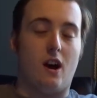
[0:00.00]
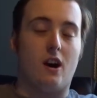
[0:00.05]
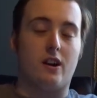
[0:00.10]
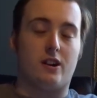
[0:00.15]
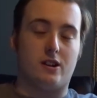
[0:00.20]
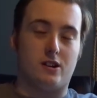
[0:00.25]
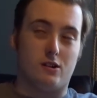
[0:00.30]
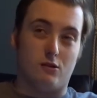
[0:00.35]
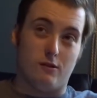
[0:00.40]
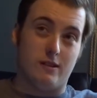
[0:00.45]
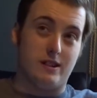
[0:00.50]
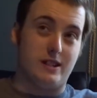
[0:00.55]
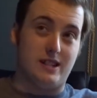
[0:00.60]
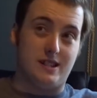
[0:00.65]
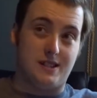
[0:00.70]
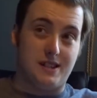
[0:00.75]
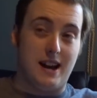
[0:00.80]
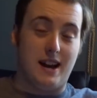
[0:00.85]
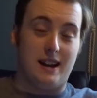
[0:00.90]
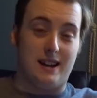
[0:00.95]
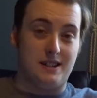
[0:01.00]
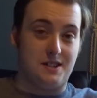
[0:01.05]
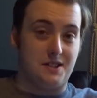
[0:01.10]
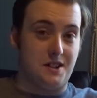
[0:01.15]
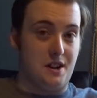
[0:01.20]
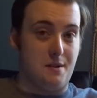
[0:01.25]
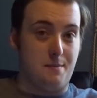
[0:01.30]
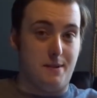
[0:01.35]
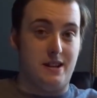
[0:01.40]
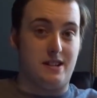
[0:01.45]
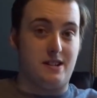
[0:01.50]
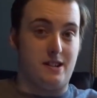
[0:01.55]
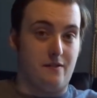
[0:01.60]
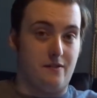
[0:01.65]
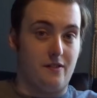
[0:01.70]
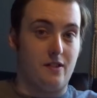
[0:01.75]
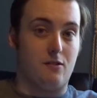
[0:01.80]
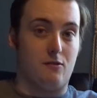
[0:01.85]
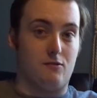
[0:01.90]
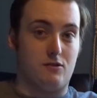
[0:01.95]
I can already tell it's going to be
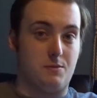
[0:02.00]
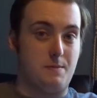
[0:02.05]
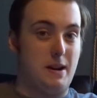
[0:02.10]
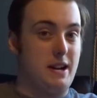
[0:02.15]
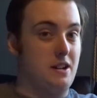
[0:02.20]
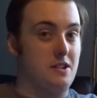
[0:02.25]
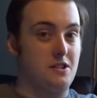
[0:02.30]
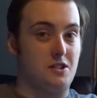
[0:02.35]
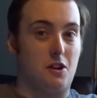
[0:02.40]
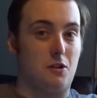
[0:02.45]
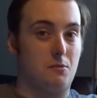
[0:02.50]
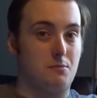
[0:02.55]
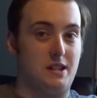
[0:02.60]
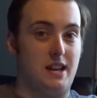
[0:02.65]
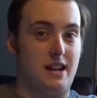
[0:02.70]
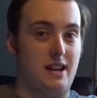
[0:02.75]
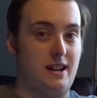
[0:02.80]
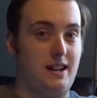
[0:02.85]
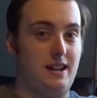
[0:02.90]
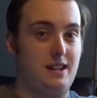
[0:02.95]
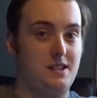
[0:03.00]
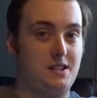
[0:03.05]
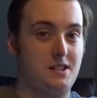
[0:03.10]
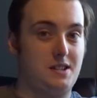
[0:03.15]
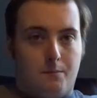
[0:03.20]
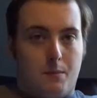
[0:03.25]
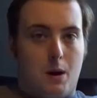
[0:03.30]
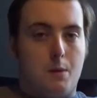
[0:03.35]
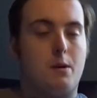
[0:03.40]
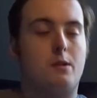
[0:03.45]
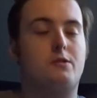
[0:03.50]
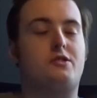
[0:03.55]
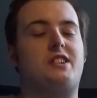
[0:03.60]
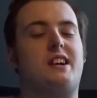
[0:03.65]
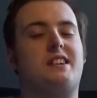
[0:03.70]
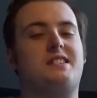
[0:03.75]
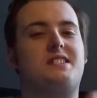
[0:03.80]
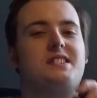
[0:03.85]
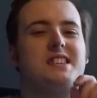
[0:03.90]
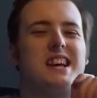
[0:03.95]
difficult to make a top 10 list. My most
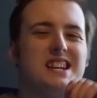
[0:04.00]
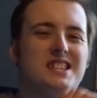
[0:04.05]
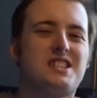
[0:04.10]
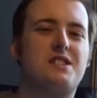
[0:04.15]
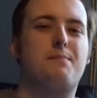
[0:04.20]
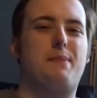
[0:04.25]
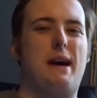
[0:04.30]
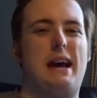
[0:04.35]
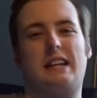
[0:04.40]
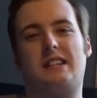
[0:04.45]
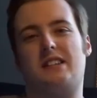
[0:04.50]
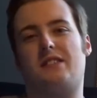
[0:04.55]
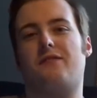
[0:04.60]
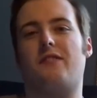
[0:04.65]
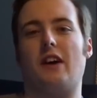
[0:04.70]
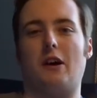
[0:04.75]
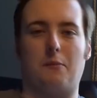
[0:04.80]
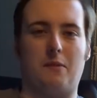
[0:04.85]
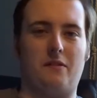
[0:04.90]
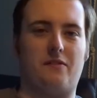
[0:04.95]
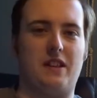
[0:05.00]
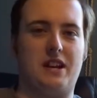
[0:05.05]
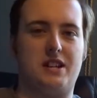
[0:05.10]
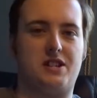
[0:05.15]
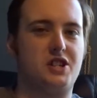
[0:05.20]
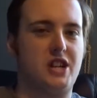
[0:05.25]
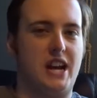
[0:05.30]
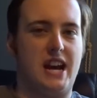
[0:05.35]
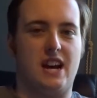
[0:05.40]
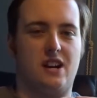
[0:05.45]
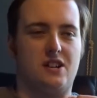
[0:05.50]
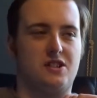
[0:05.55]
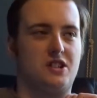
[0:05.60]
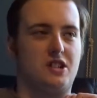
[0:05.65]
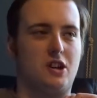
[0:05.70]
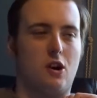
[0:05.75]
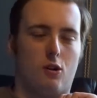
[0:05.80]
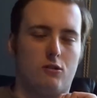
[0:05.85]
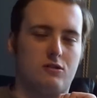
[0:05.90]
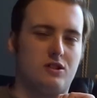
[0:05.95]
anticipated film of this year has
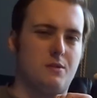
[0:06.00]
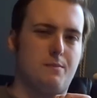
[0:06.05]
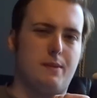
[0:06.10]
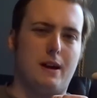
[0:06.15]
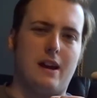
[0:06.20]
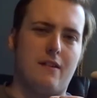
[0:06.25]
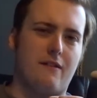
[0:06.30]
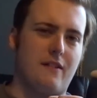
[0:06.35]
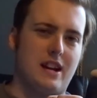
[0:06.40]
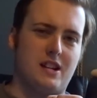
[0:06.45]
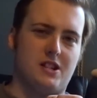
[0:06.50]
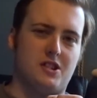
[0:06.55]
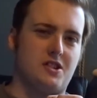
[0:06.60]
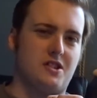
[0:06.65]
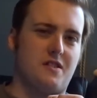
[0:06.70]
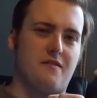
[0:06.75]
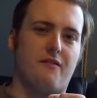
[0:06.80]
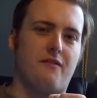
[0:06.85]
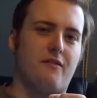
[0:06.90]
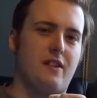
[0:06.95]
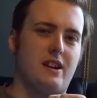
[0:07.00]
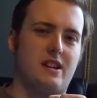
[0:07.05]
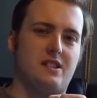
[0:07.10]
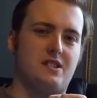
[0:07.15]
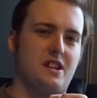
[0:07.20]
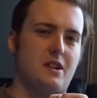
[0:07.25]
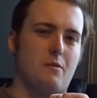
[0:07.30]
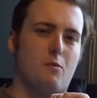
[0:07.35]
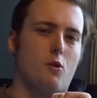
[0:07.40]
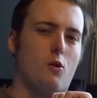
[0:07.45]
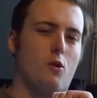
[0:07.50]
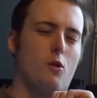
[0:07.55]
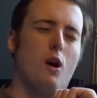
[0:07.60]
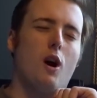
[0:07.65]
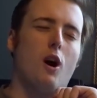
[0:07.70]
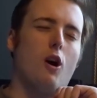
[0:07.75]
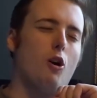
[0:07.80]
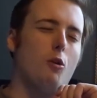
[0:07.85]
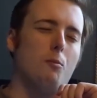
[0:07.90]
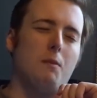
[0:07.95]
got to be Avengers Infinity War.
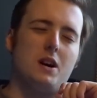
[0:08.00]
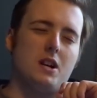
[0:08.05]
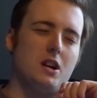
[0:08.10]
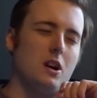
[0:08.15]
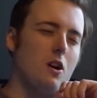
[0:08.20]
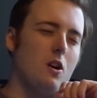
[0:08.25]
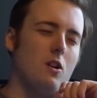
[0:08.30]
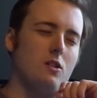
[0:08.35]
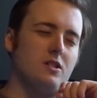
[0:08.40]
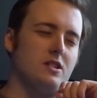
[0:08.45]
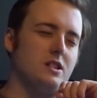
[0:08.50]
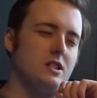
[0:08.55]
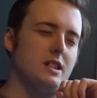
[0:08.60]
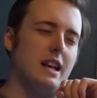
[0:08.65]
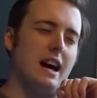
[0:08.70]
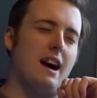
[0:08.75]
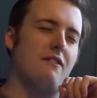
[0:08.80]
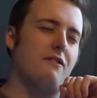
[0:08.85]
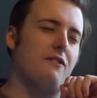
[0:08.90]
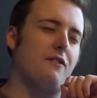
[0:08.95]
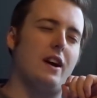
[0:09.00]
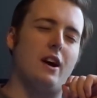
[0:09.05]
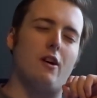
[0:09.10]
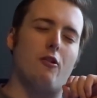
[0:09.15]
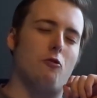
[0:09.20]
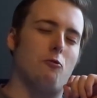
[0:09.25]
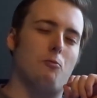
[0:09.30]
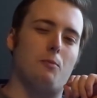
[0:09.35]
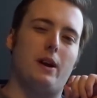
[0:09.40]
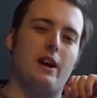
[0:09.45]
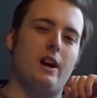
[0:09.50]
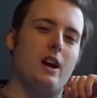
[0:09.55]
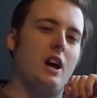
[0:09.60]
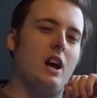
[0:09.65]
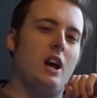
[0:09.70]
Oh my god, that film...